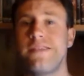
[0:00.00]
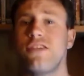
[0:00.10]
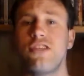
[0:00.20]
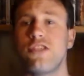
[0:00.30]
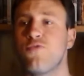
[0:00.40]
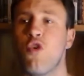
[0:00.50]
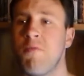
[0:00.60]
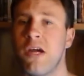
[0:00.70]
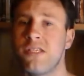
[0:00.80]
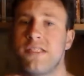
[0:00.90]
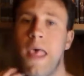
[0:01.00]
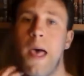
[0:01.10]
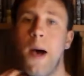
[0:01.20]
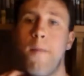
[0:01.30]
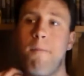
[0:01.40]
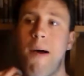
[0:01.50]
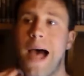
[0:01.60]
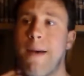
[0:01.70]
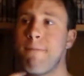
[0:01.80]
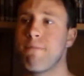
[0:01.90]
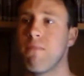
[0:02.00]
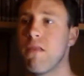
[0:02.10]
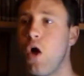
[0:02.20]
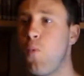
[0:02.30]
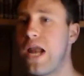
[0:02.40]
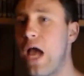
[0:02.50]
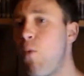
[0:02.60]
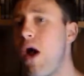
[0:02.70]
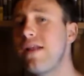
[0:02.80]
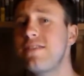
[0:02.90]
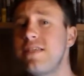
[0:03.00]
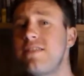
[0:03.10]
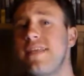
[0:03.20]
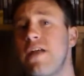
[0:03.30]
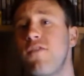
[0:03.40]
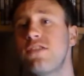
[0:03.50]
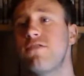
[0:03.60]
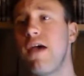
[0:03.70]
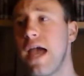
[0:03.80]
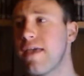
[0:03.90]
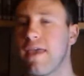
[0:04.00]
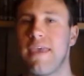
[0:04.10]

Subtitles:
These are just rumors, but would I want to see Sting versus The Rock?